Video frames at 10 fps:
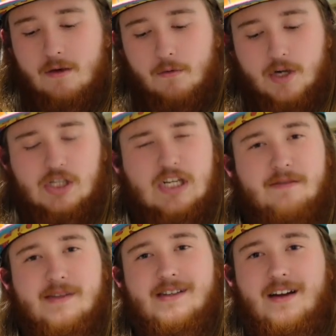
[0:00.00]
What a shame
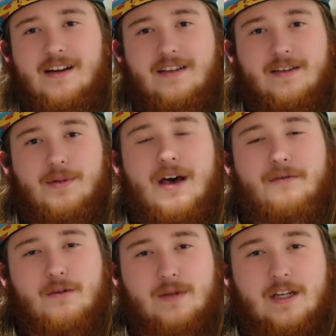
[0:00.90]
he's not on the
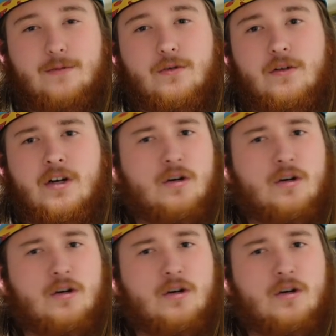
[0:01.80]
platform anymore.